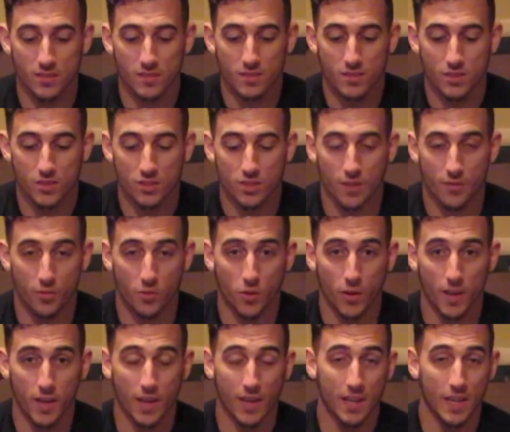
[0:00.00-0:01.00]

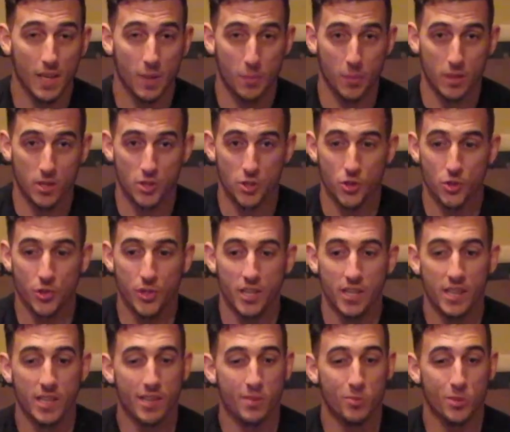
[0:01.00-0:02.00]
suffering a hip
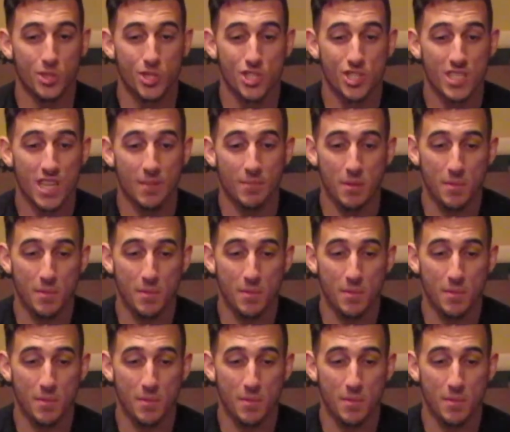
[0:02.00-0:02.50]
injury which set